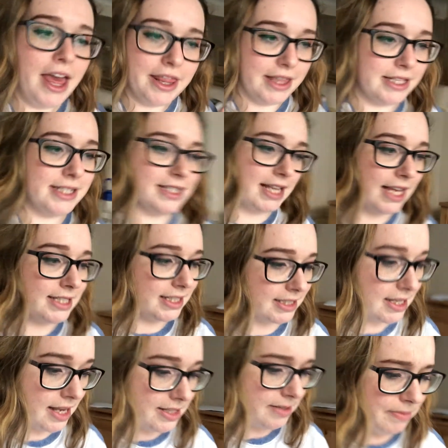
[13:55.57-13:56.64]
This is less
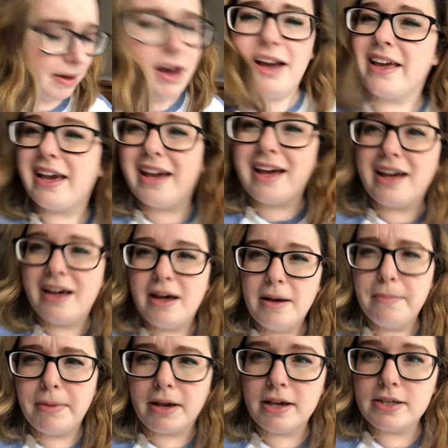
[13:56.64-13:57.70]
exciting, but
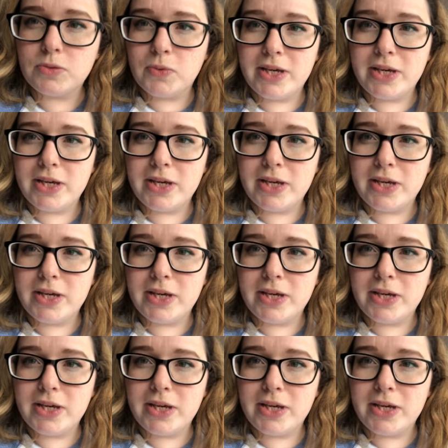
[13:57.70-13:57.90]
because